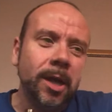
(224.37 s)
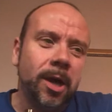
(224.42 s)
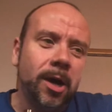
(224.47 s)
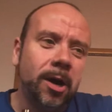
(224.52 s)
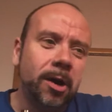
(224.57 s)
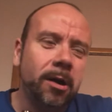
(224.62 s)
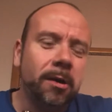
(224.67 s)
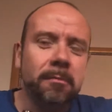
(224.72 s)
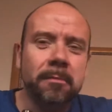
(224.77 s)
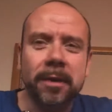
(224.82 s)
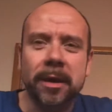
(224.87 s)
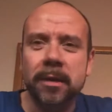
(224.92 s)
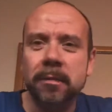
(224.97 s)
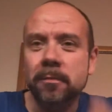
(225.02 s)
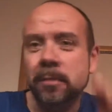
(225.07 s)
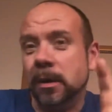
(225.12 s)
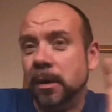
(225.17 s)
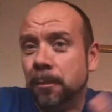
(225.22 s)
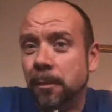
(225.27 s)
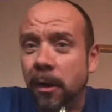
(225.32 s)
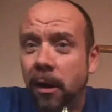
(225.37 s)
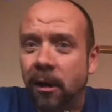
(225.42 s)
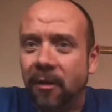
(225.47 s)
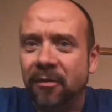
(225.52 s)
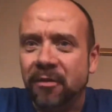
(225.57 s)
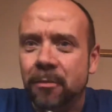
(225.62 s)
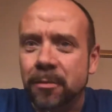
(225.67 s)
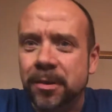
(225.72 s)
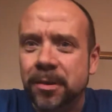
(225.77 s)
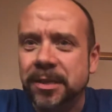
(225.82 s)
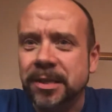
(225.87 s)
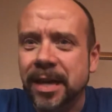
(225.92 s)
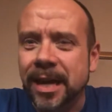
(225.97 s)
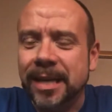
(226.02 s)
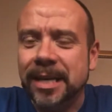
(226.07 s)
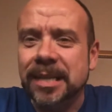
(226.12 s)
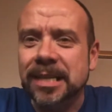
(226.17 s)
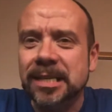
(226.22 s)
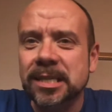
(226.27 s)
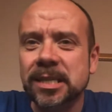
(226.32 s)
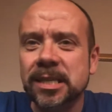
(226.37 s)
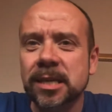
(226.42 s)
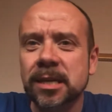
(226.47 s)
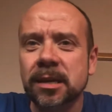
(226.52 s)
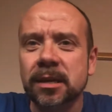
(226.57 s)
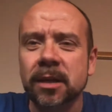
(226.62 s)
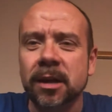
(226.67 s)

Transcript: apart from the taste.